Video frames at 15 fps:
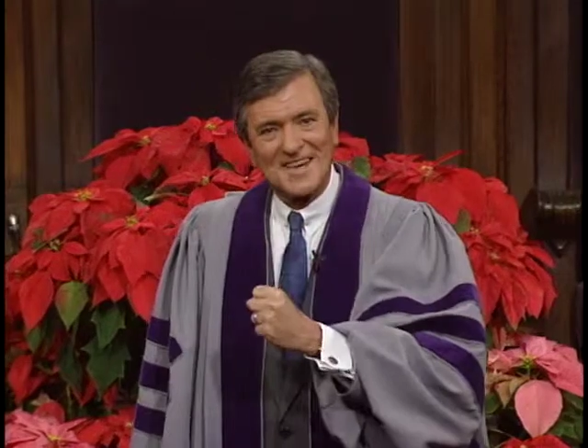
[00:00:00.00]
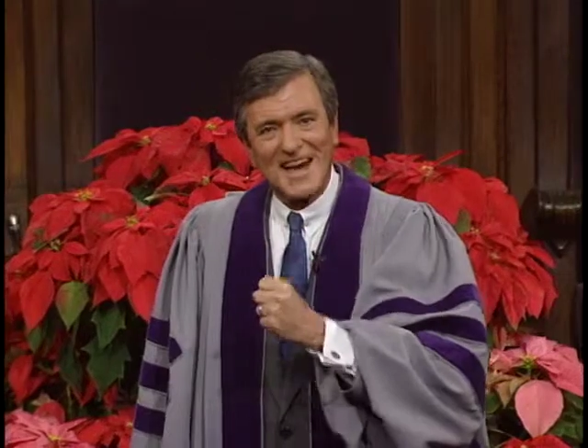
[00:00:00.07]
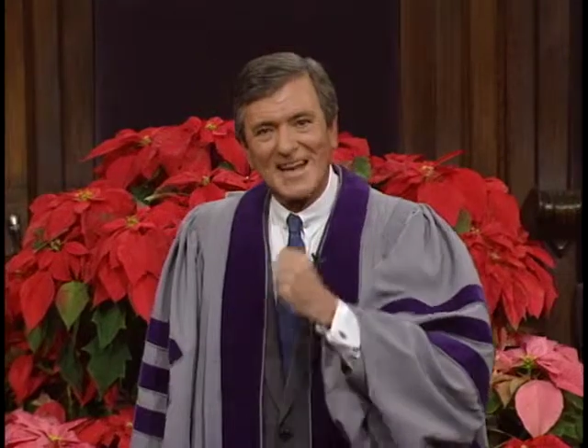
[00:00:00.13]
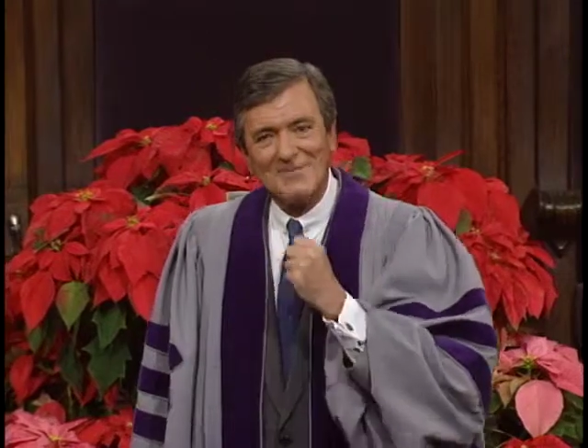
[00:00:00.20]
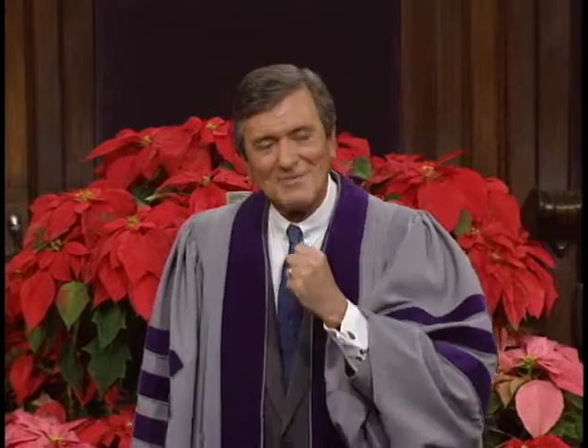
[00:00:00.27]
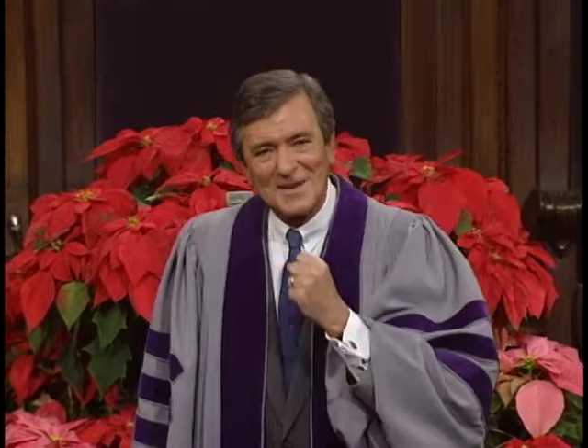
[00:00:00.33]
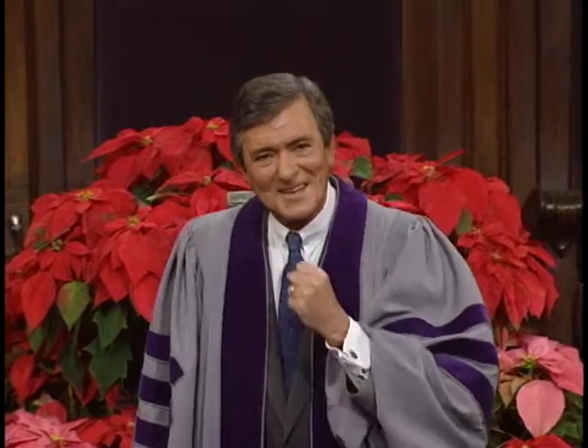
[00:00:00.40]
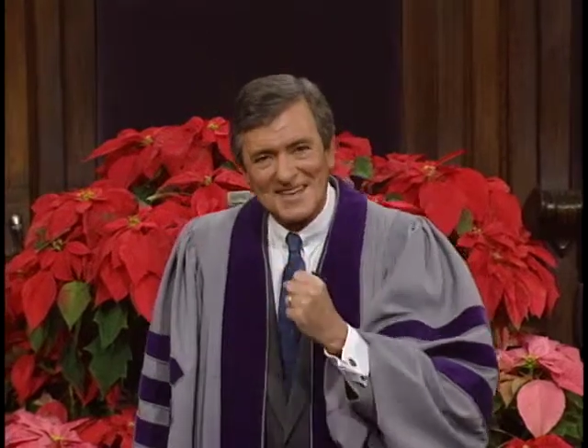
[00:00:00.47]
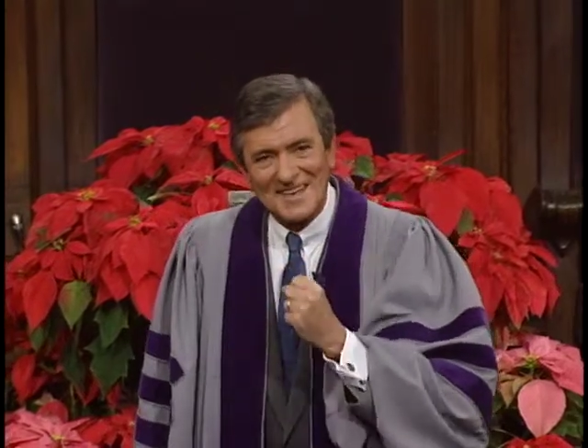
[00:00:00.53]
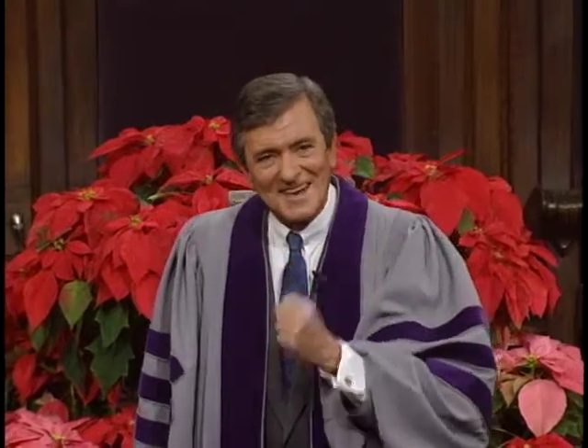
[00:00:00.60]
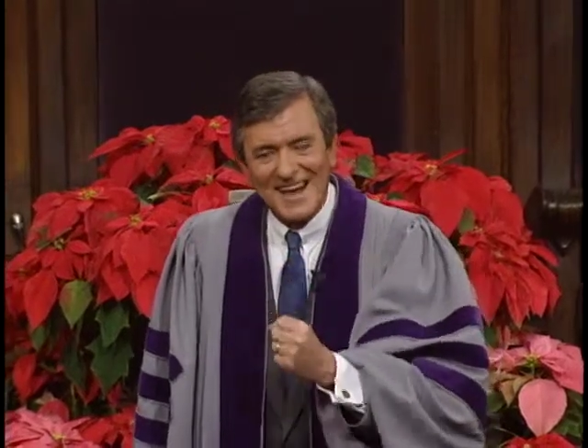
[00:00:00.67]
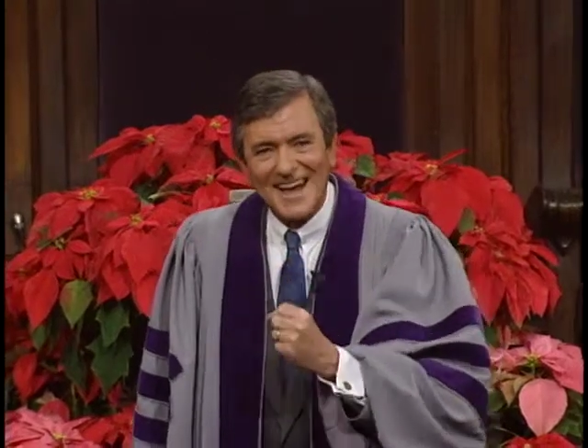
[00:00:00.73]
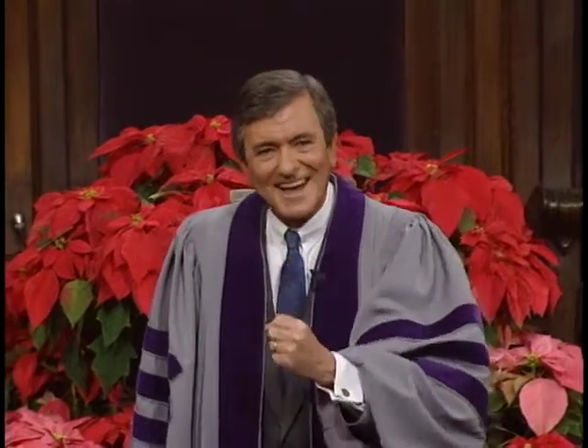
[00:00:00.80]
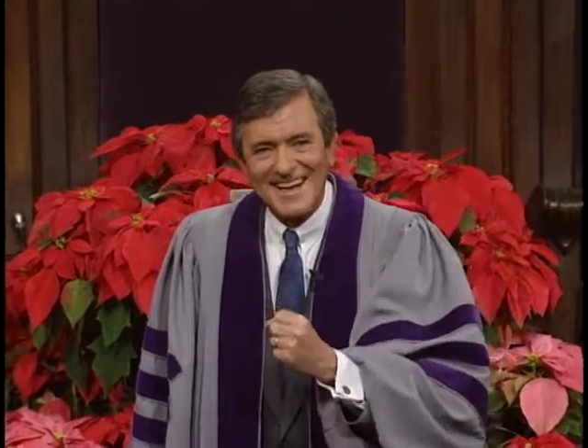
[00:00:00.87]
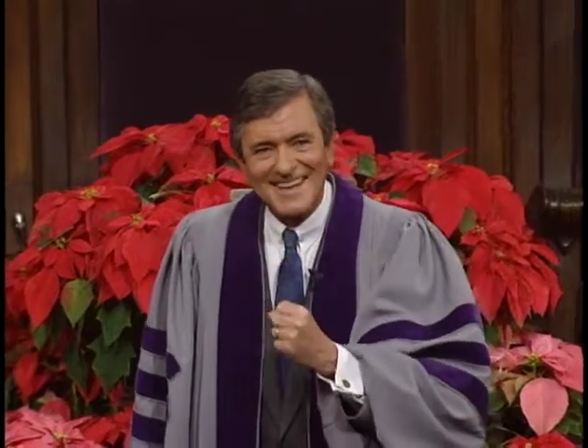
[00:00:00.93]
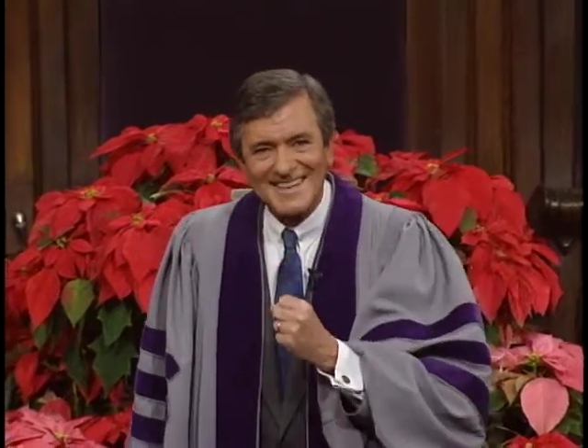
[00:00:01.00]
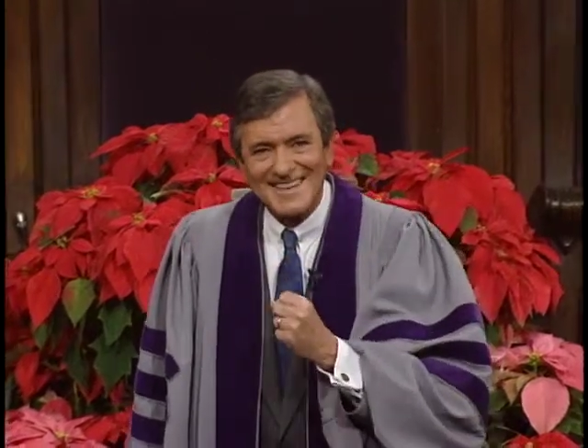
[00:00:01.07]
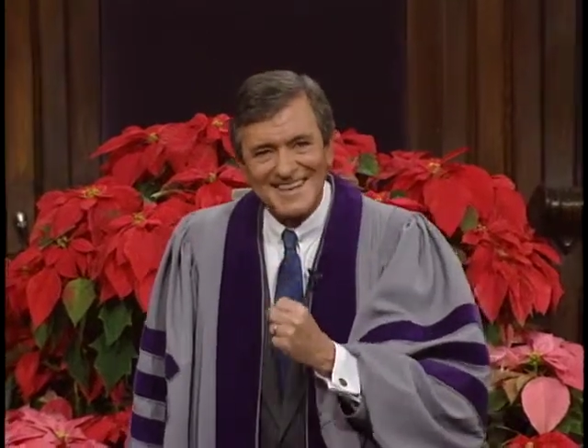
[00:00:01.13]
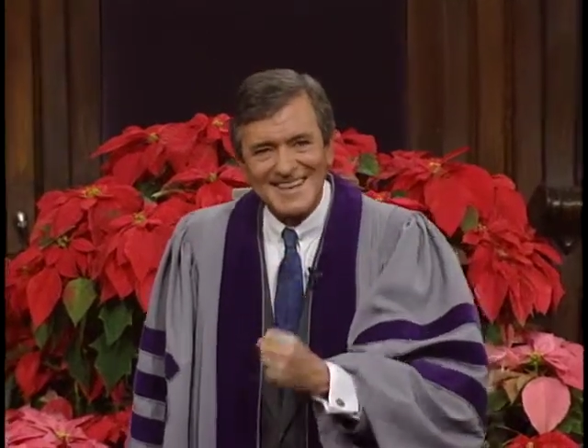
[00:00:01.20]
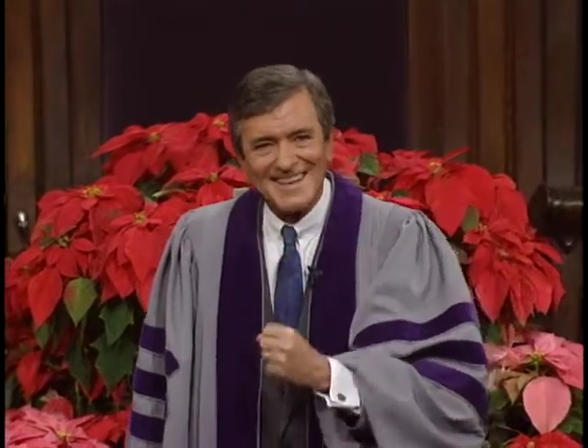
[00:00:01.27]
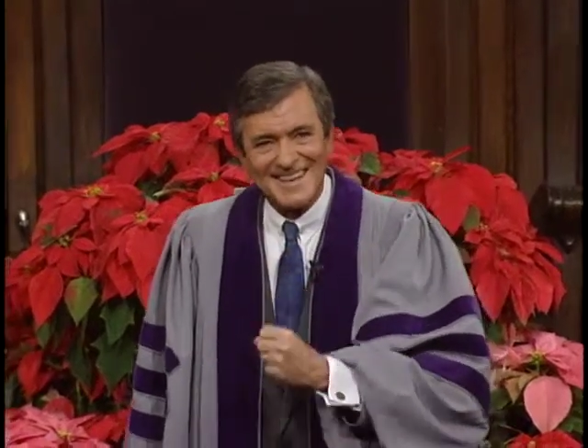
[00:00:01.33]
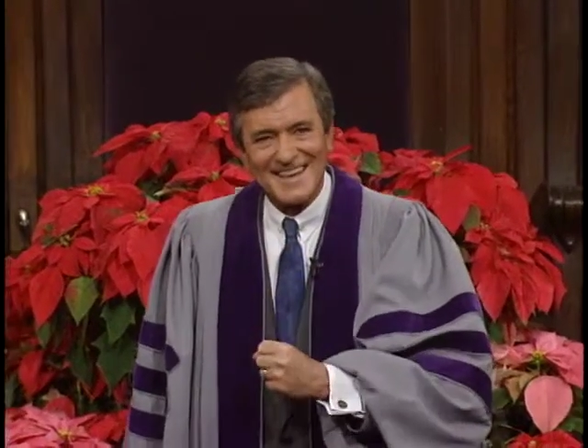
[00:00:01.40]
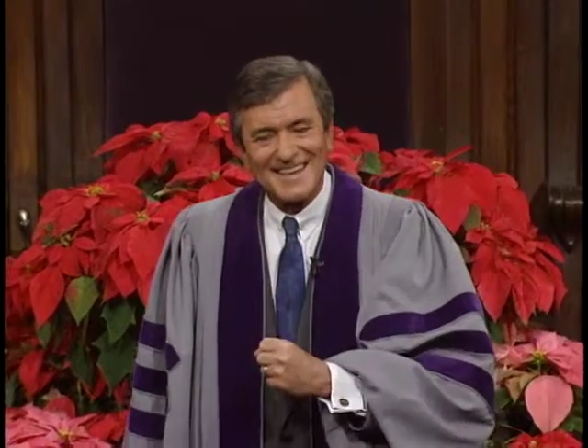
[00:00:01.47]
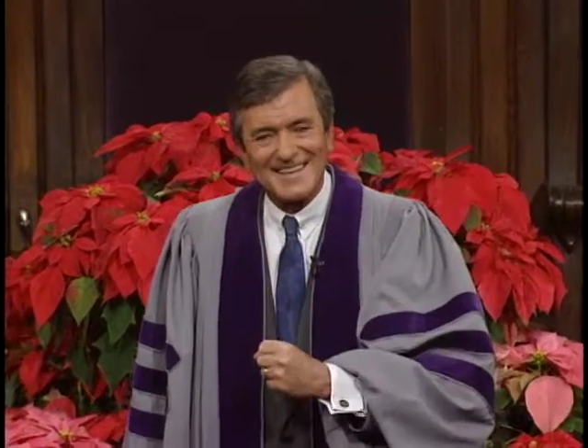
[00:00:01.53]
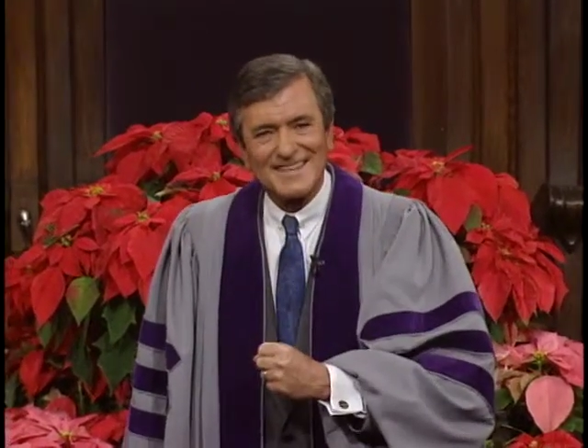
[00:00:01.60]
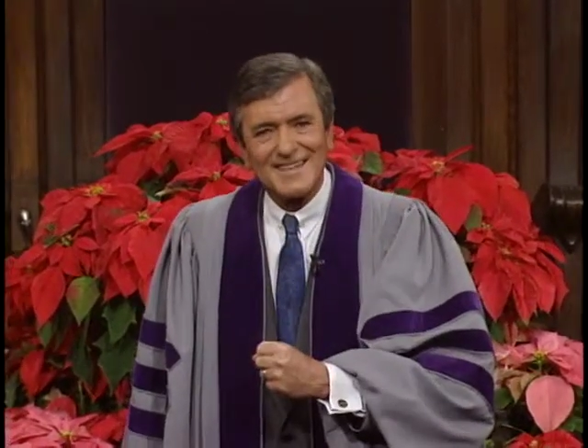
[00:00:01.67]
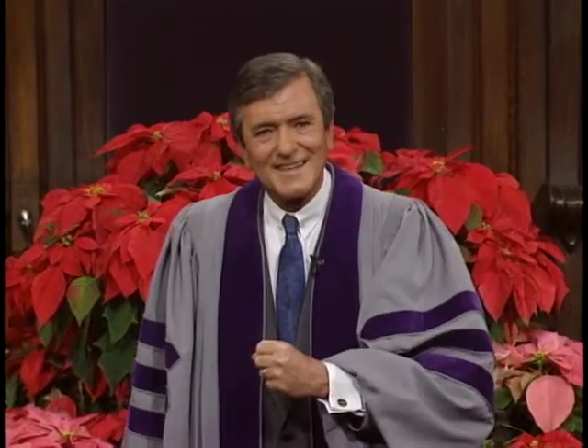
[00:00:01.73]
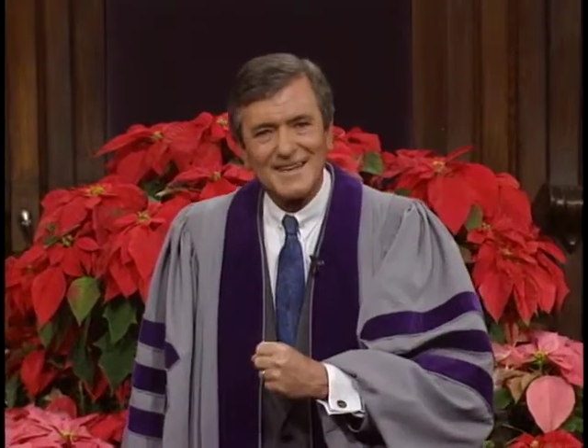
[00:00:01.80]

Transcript: and be glad in it."